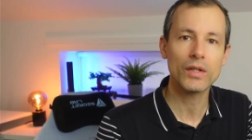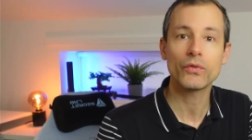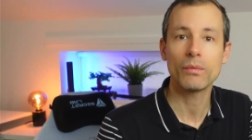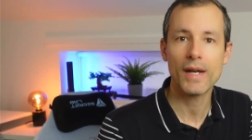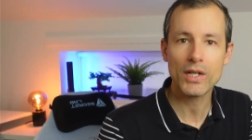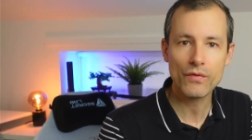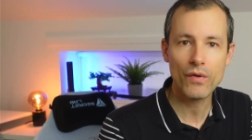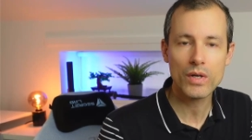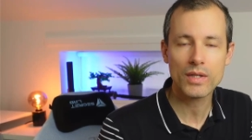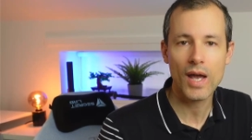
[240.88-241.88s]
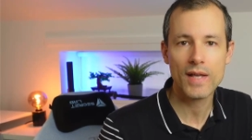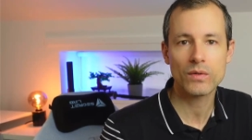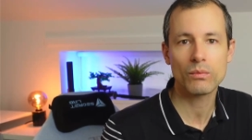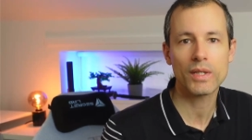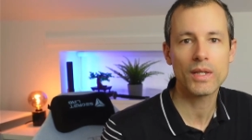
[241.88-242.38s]
of the microphone. It has
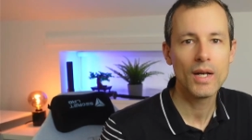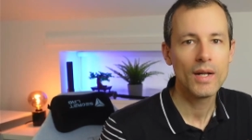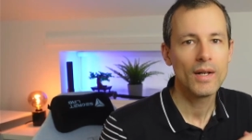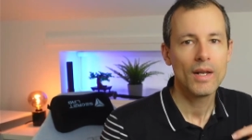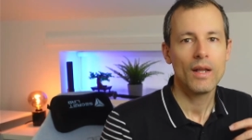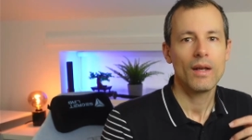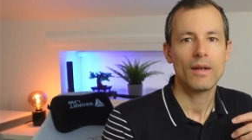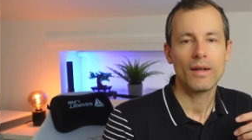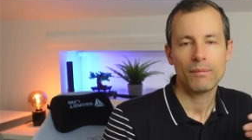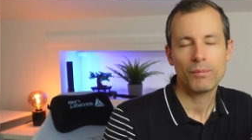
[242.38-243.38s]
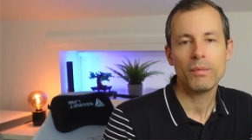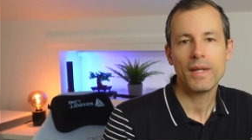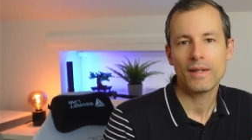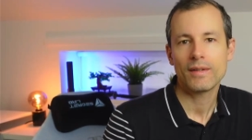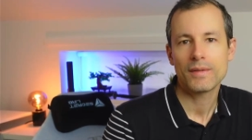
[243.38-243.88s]
to be
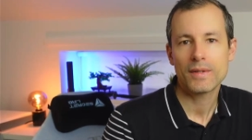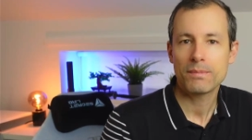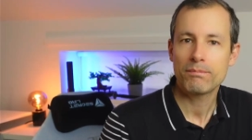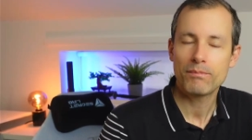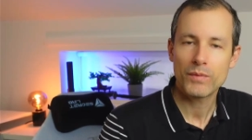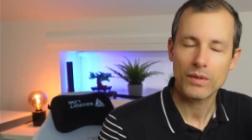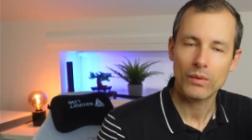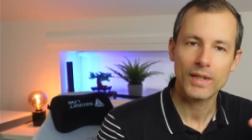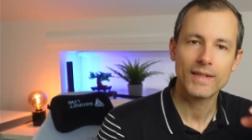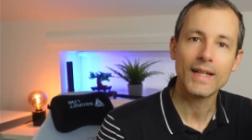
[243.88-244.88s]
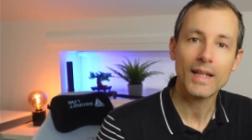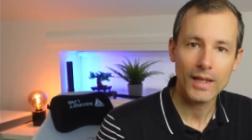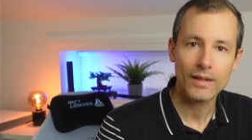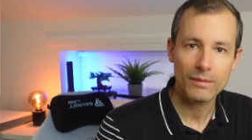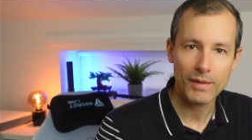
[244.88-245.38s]
probably a you know a
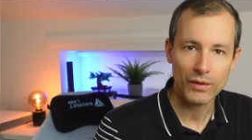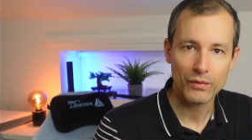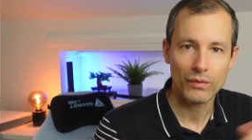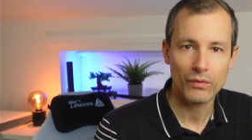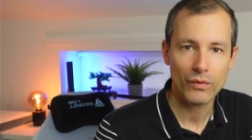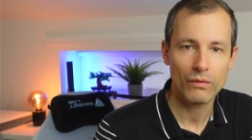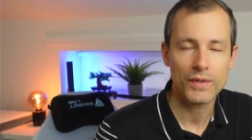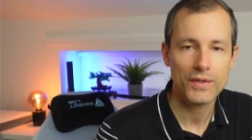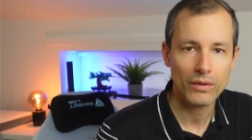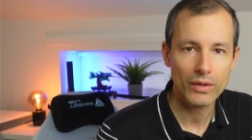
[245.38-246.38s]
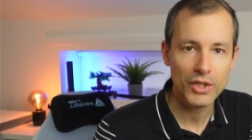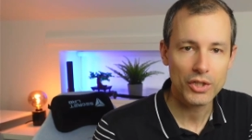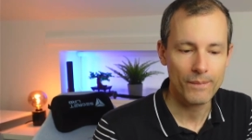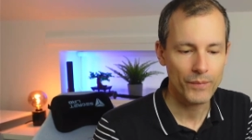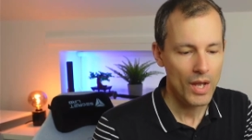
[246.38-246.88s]
dedicated microphone for voice
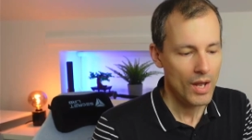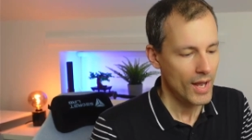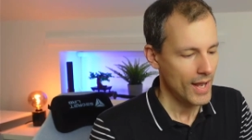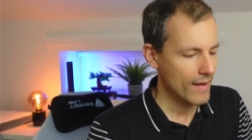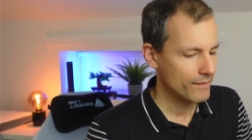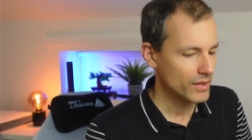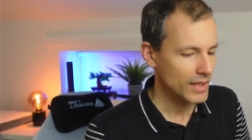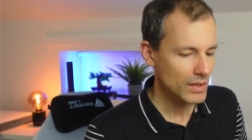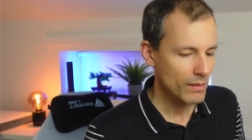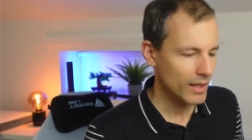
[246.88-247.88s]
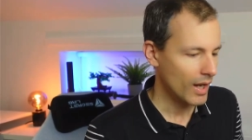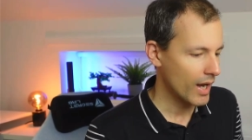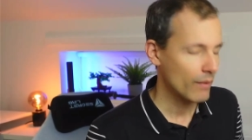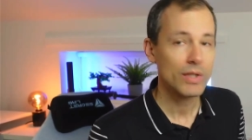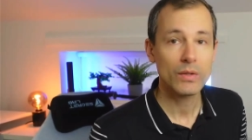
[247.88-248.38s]
recognition and that's when
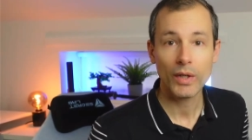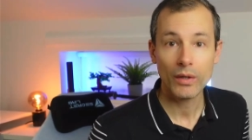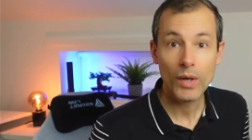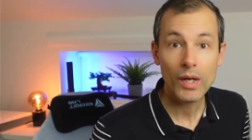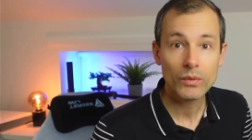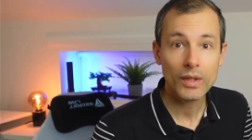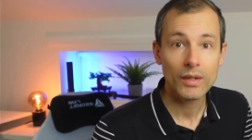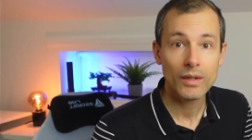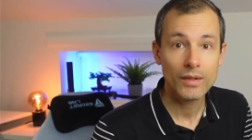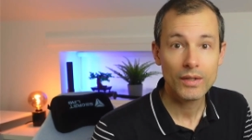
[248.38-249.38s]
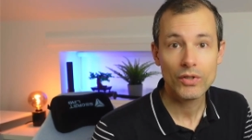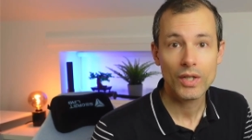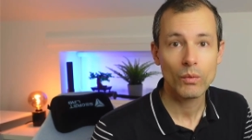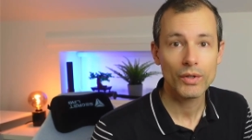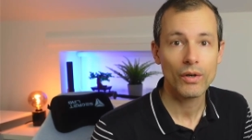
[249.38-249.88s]
i was looking around in the
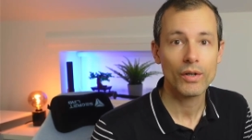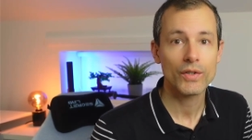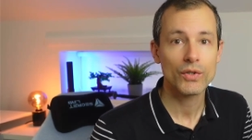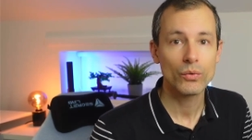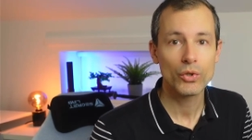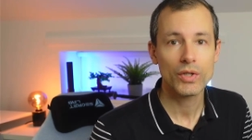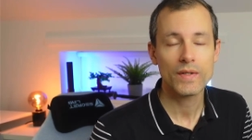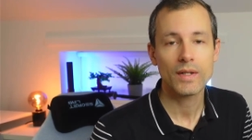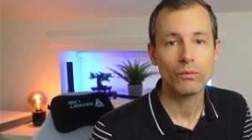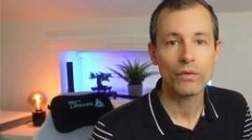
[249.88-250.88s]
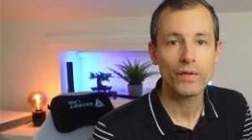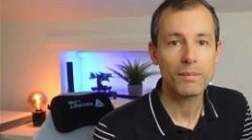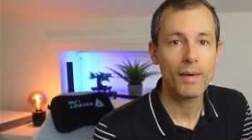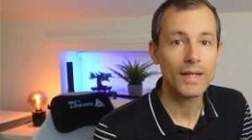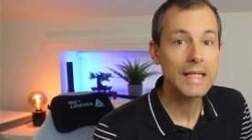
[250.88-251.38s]
internet what are the solutions that would fit
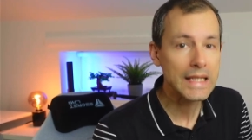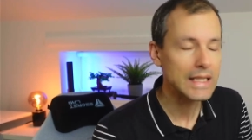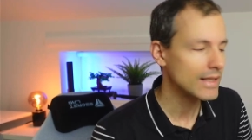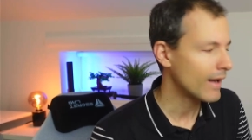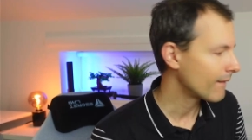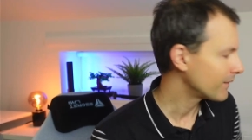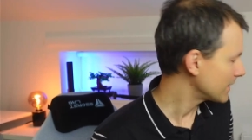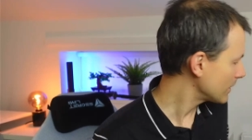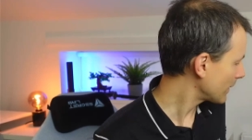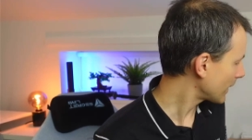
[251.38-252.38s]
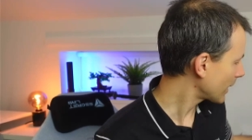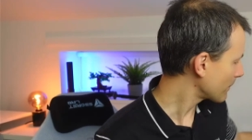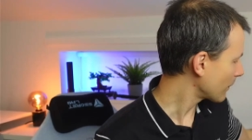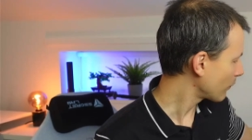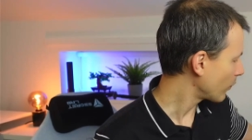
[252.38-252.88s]
my needs and this is when i came
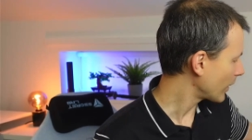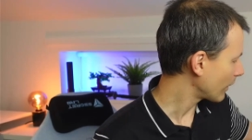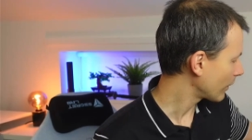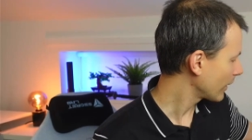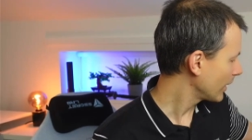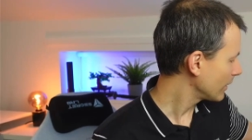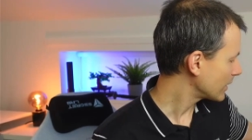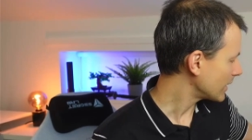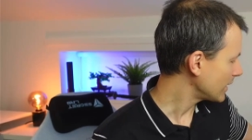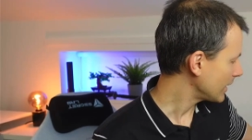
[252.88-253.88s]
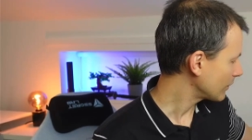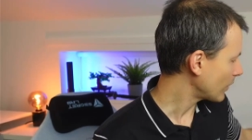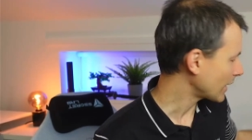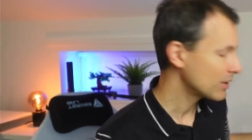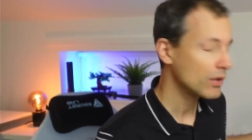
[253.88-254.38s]
up with the idea to
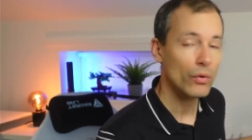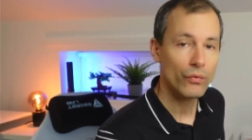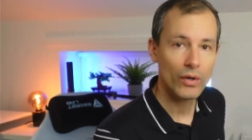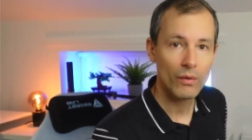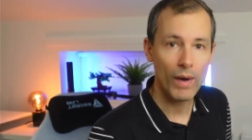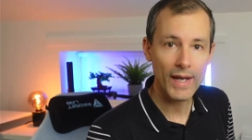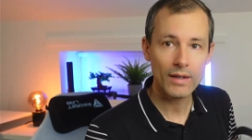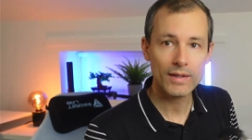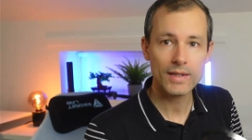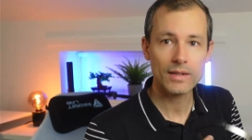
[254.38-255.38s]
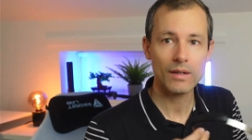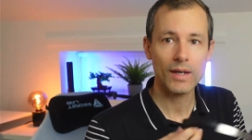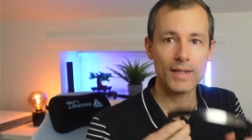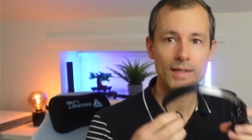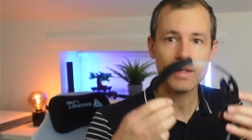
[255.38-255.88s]
actually go for a wireless
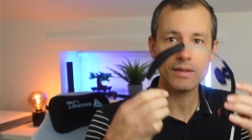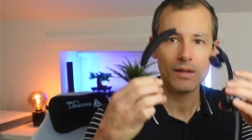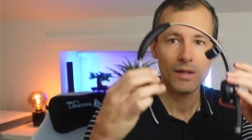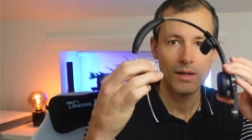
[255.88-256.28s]
headset